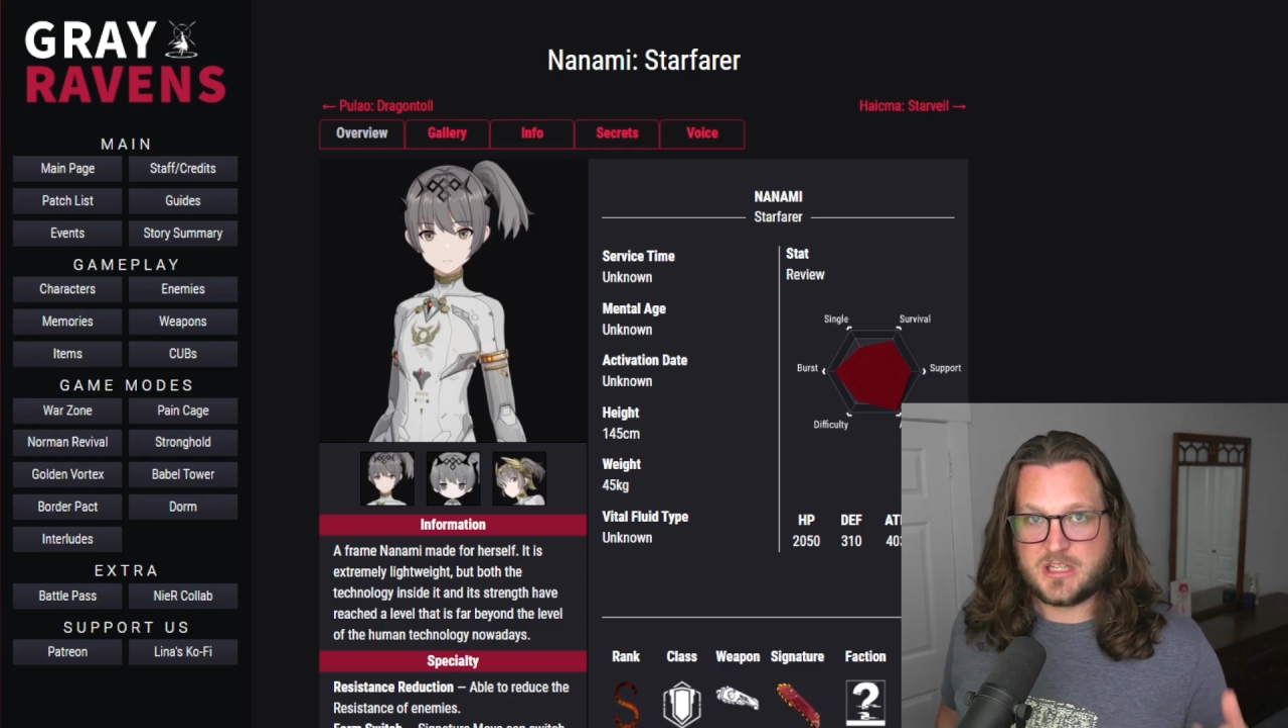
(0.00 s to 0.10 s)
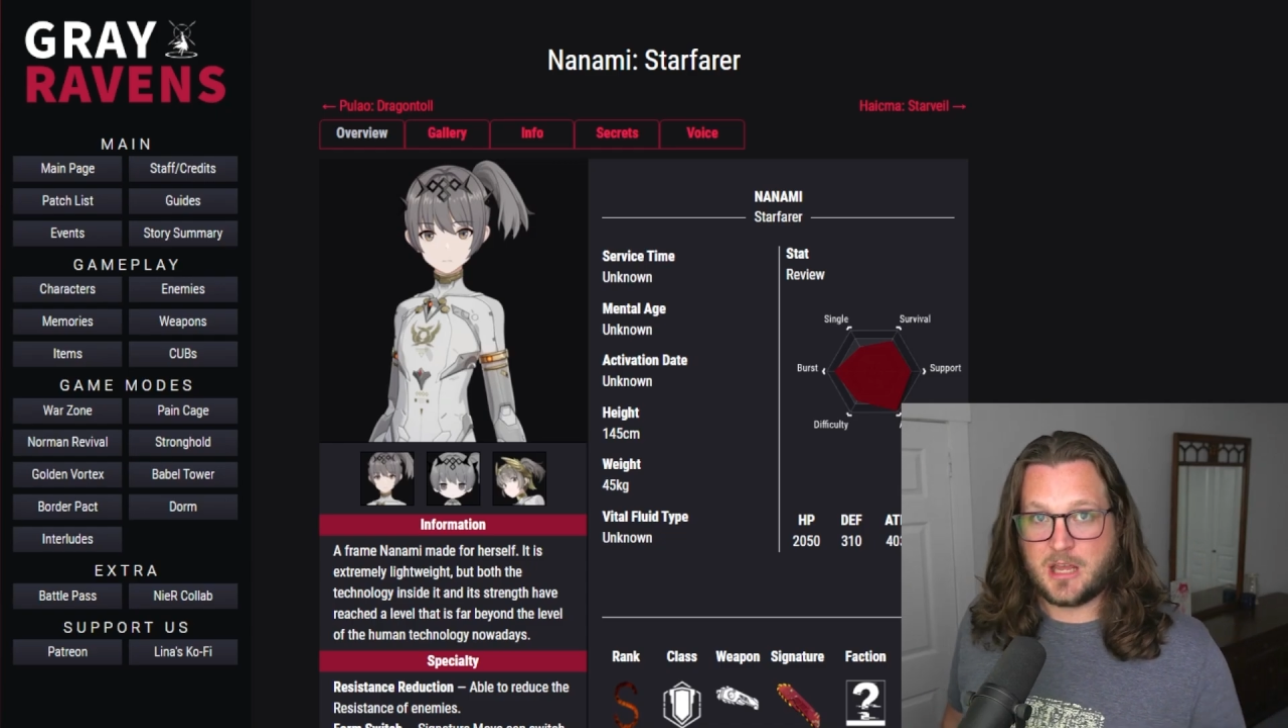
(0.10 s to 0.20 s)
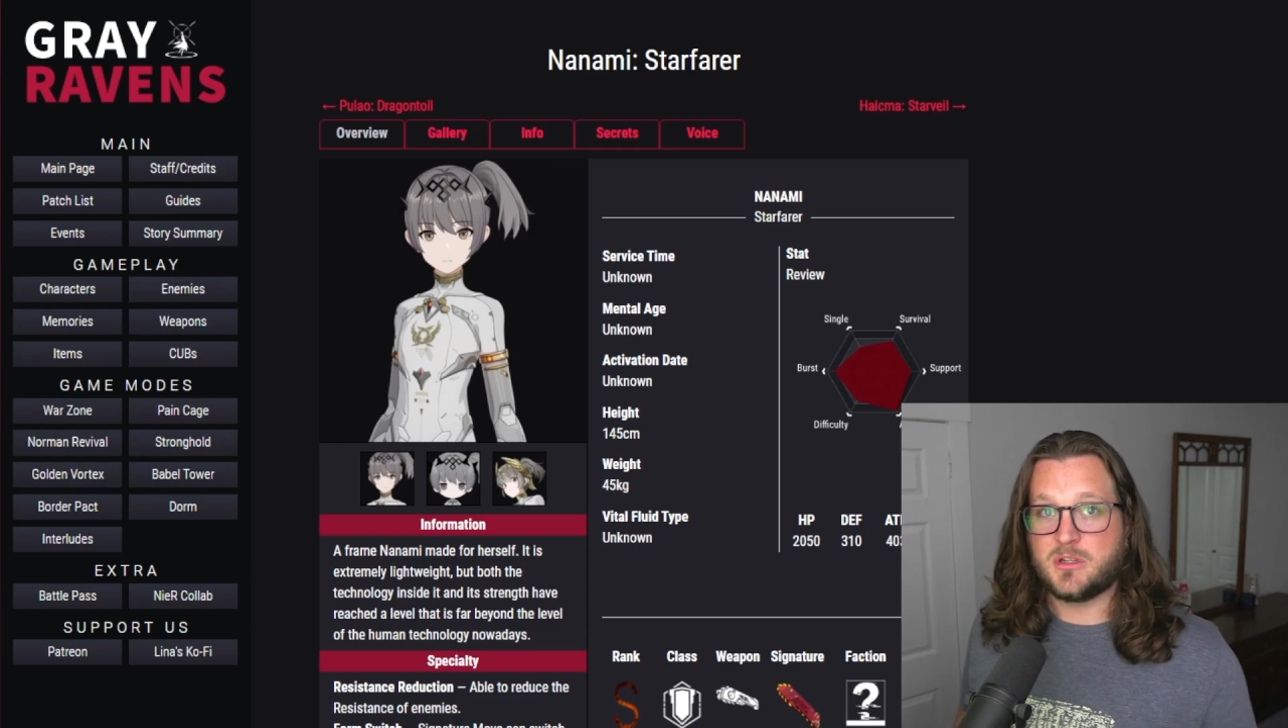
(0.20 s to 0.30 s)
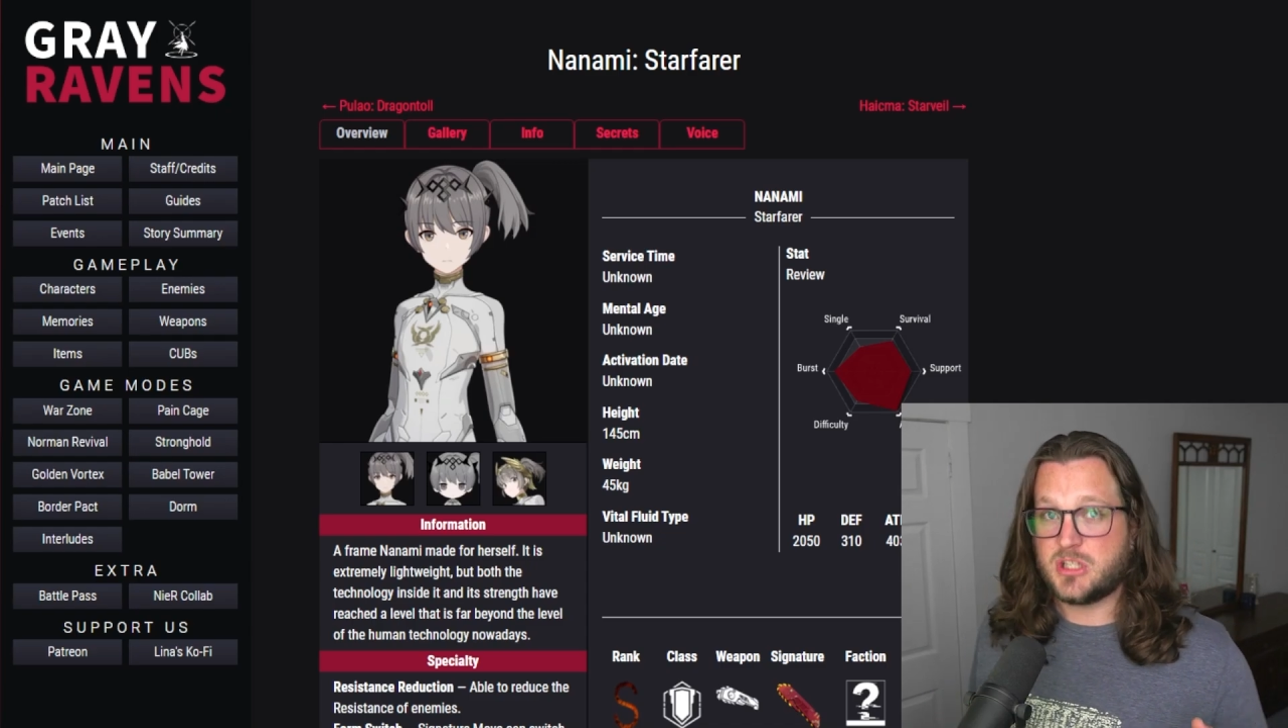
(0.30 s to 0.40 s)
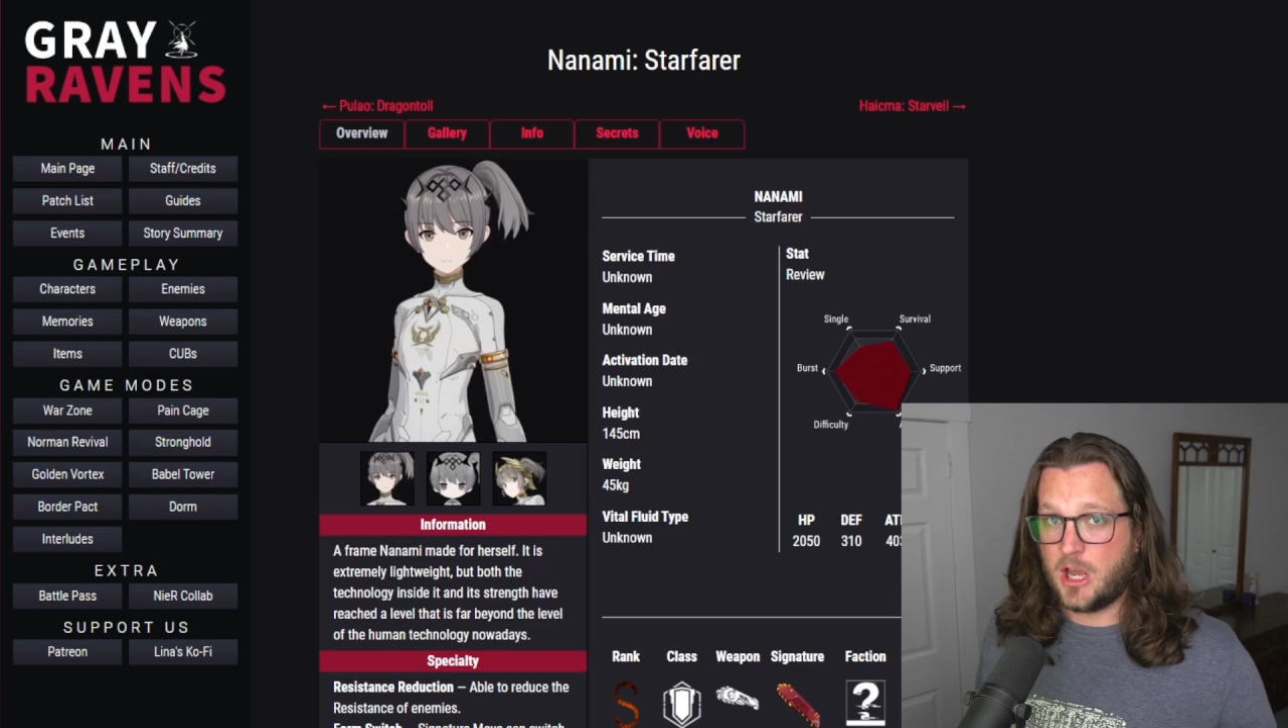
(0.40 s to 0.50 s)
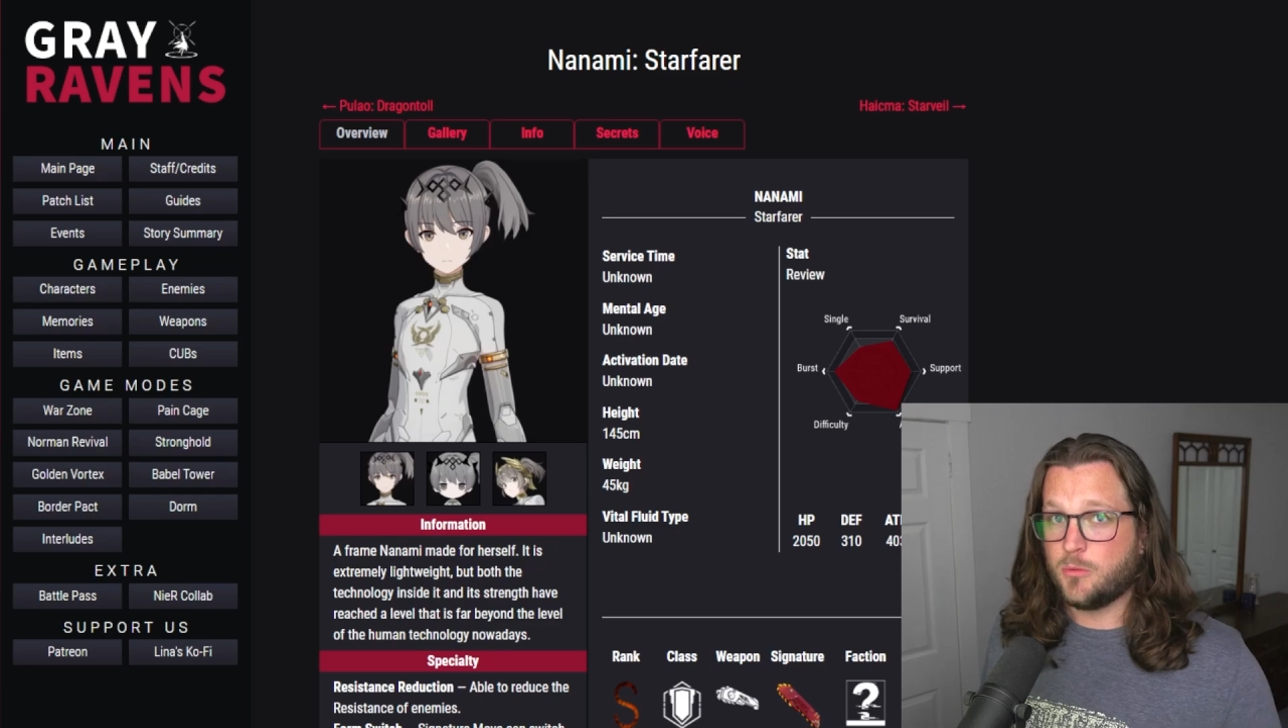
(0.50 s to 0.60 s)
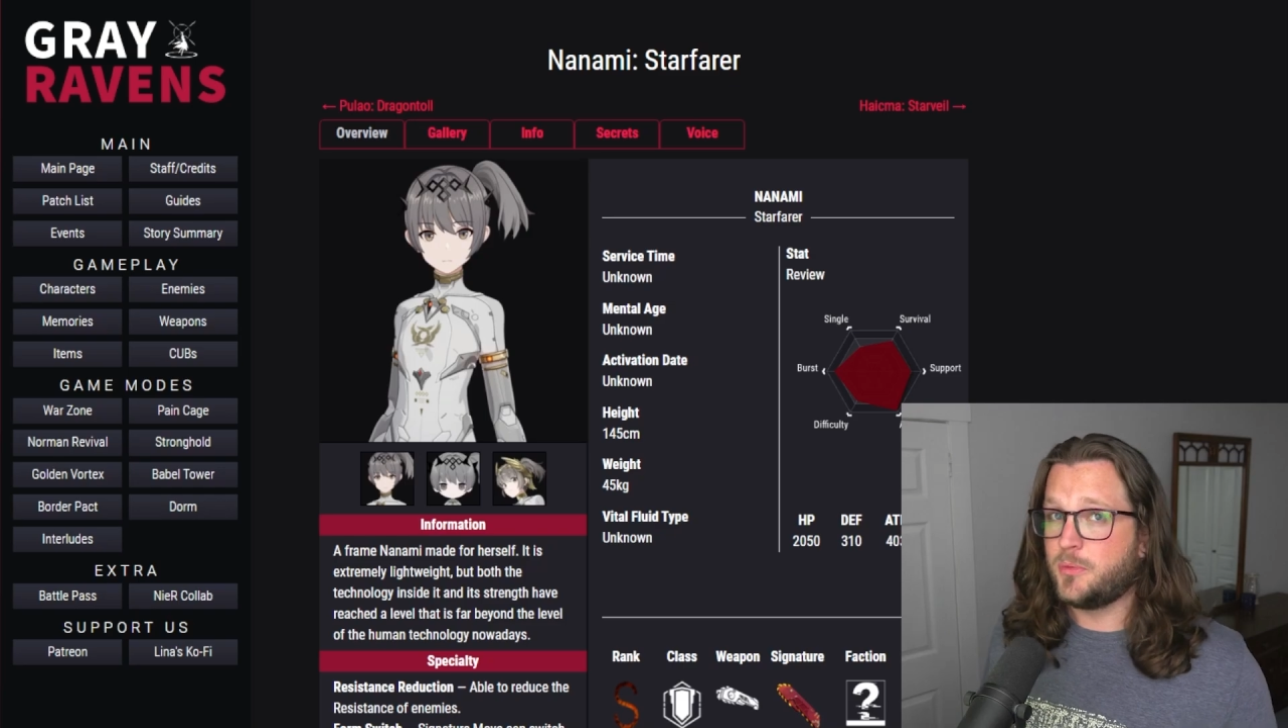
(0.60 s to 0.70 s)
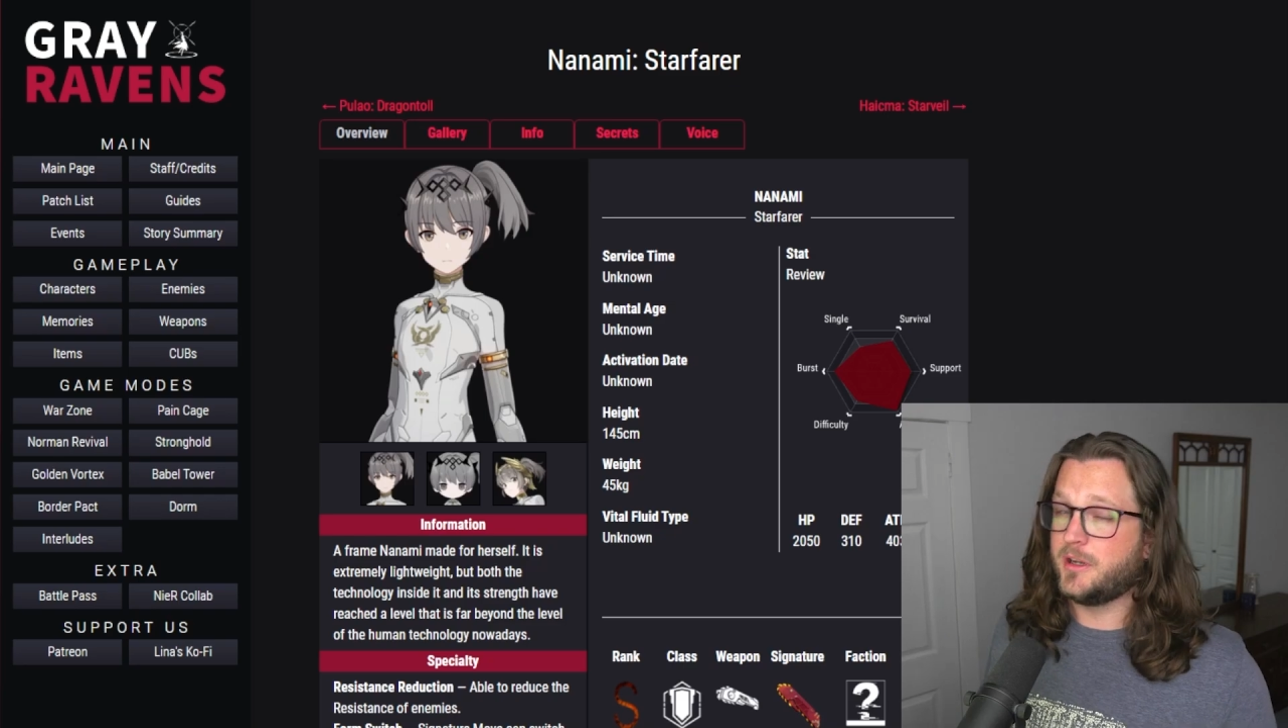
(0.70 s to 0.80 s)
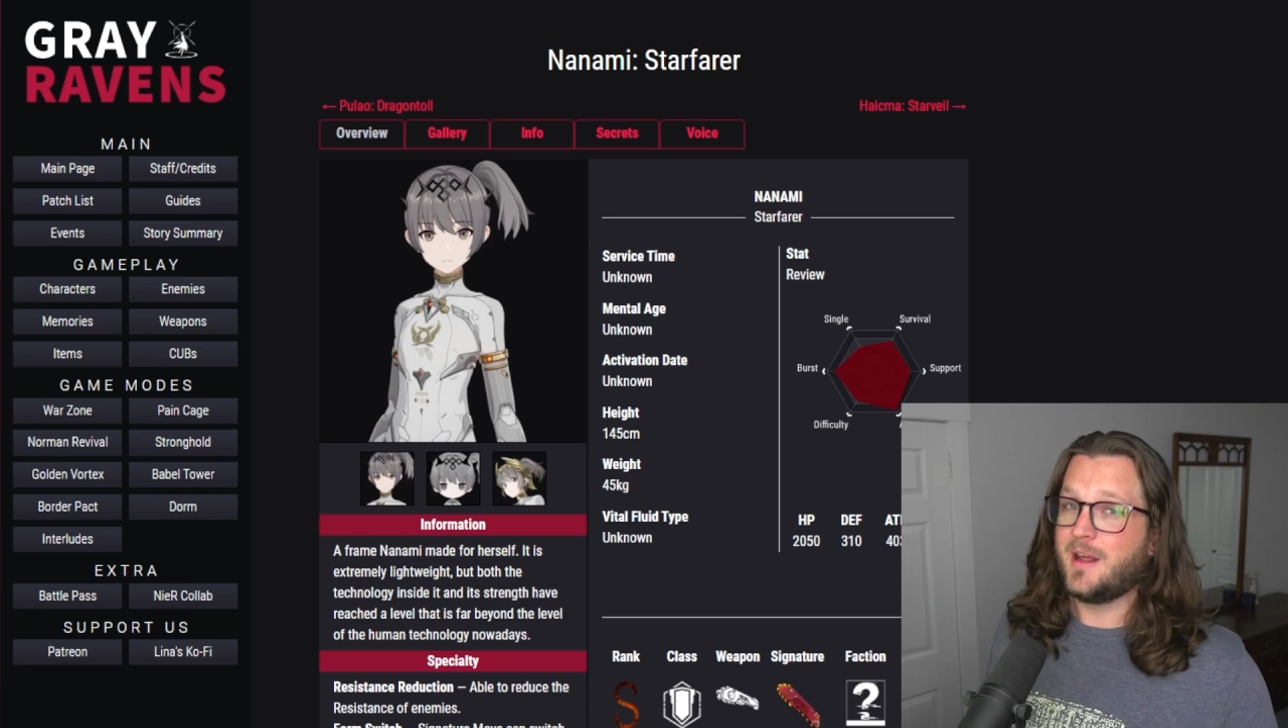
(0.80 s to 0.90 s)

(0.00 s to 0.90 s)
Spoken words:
damage output.